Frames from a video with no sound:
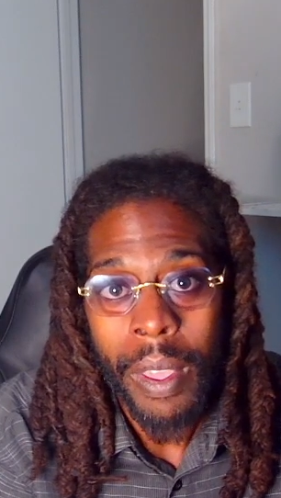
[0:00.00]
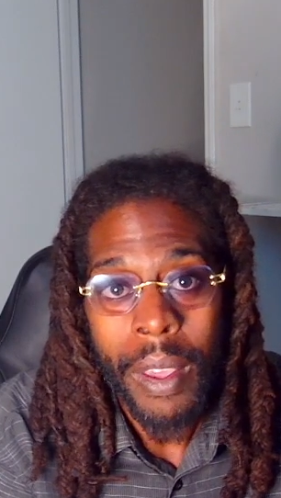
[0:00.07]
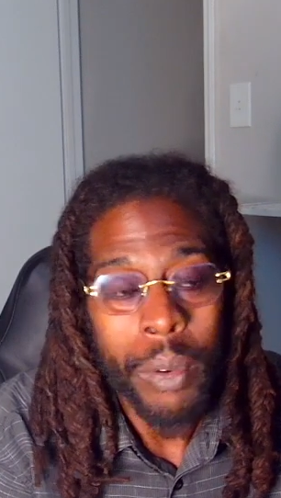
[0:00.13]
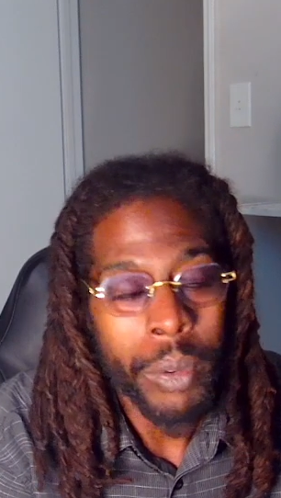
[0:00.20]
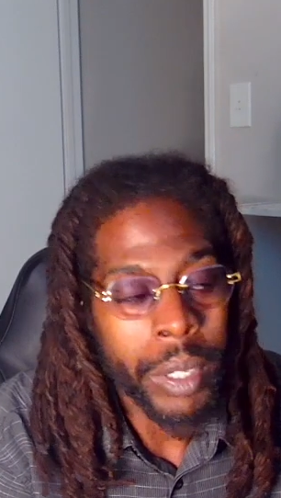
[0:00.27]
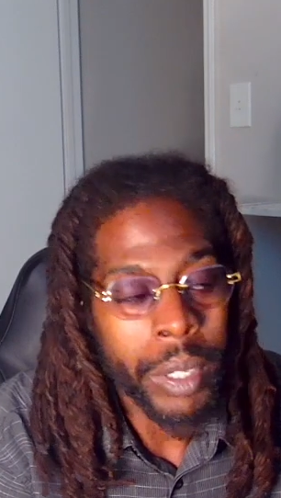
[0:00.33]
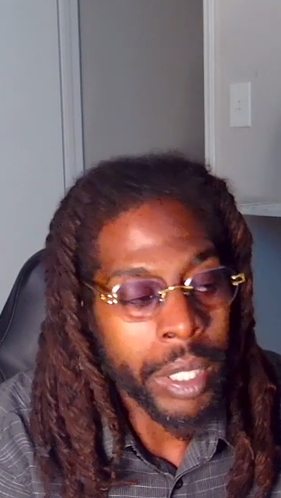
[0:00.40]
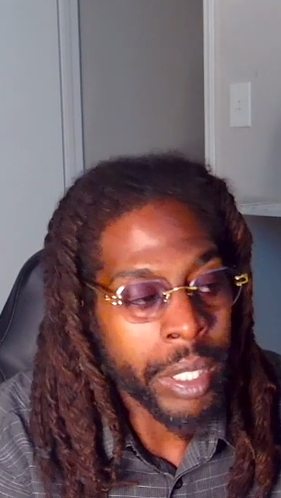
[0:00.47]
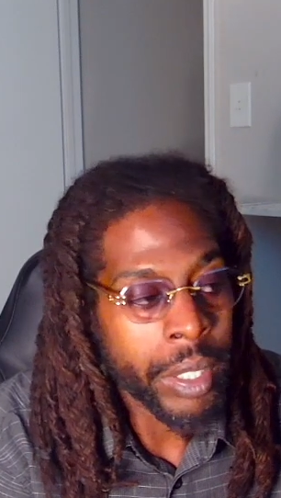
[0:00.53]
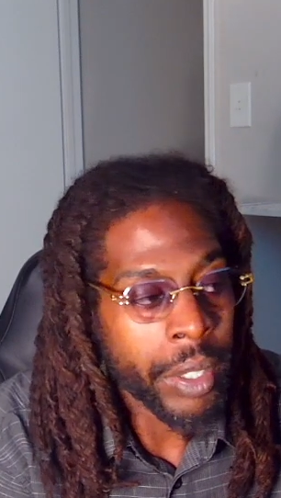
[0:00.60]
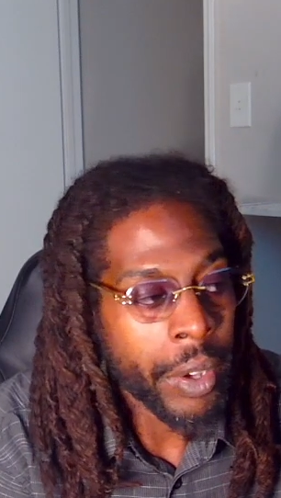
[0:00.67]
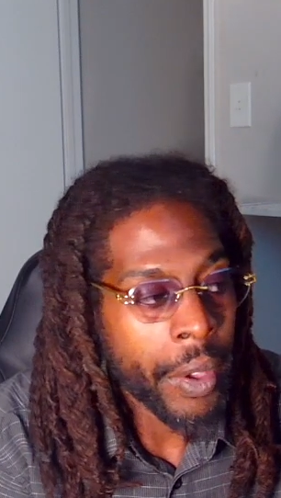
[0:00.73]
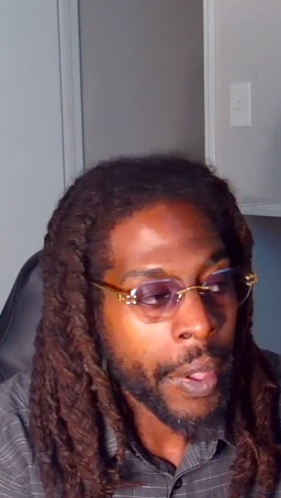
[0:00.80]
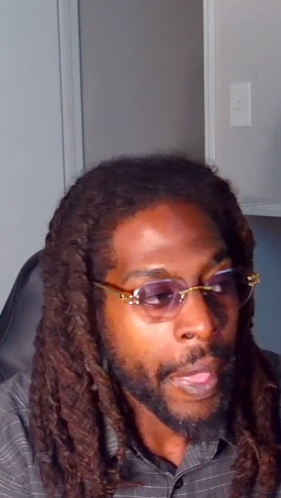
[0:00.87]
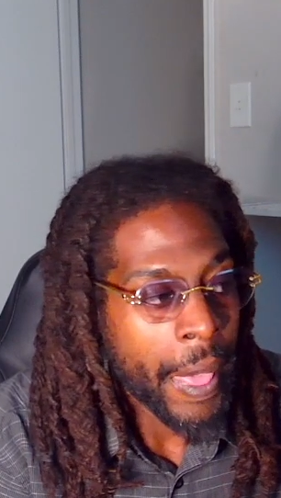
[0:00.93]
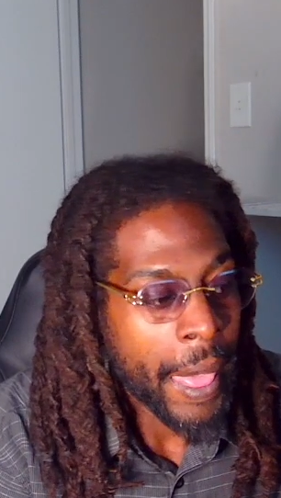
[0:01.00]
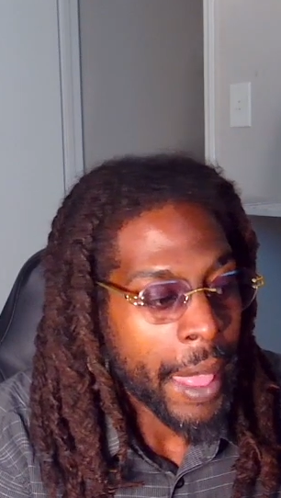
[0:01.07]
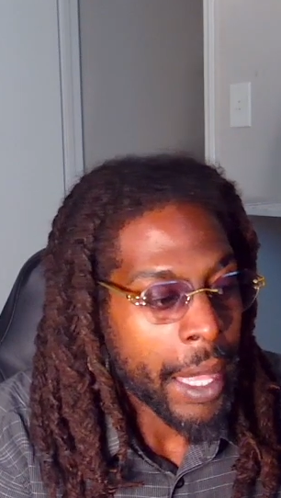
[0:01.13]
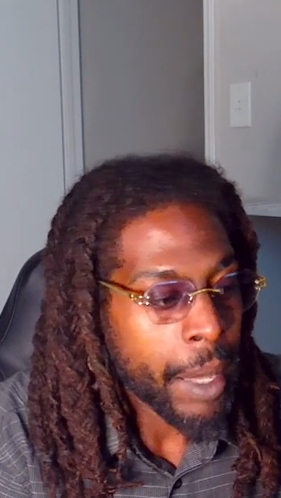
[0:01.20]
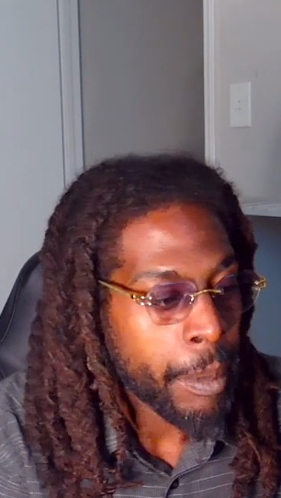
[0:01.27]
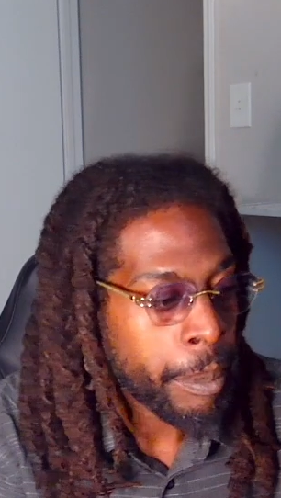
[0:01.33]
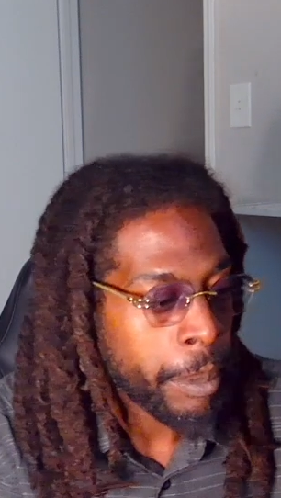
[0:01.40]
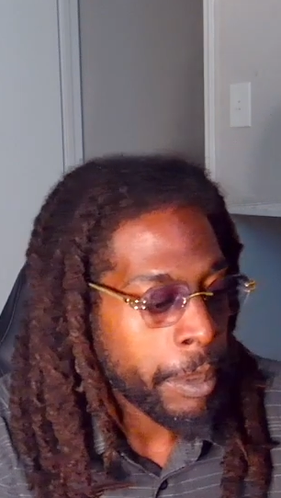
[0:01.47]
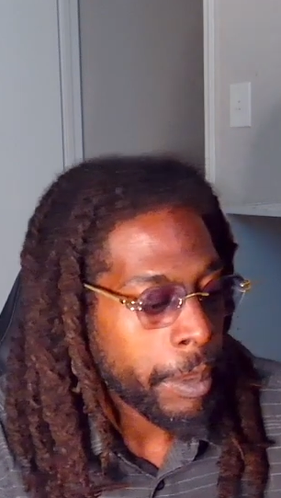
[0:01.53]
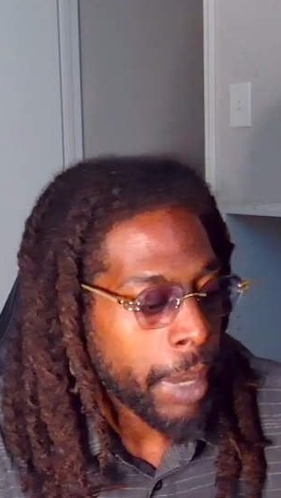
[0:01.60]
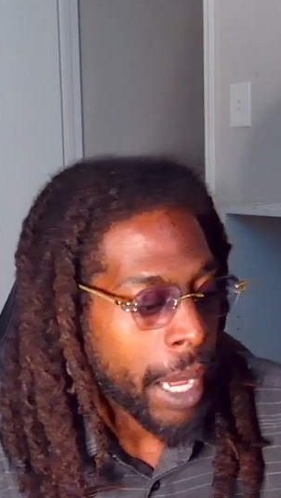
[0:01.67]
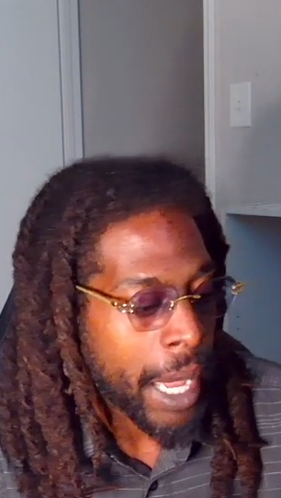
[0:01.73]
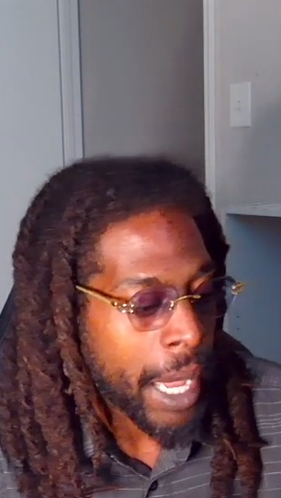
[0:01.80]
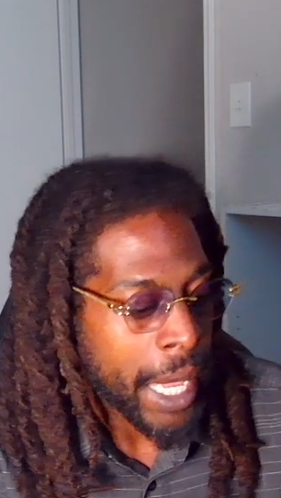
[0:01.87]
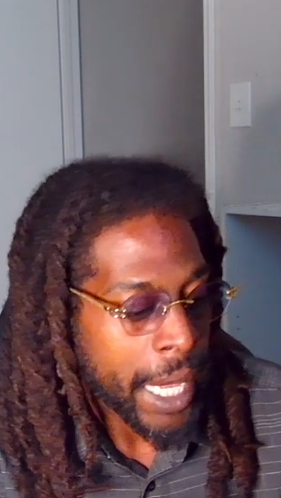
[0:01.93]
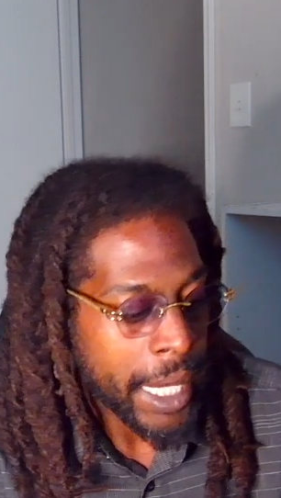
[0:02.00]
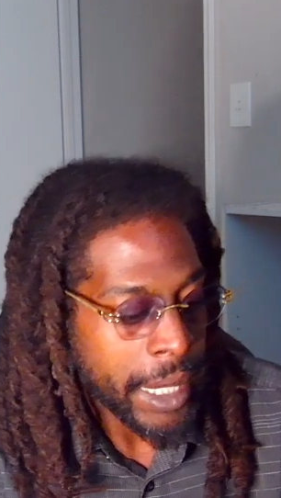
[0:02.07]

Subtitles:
Well, I had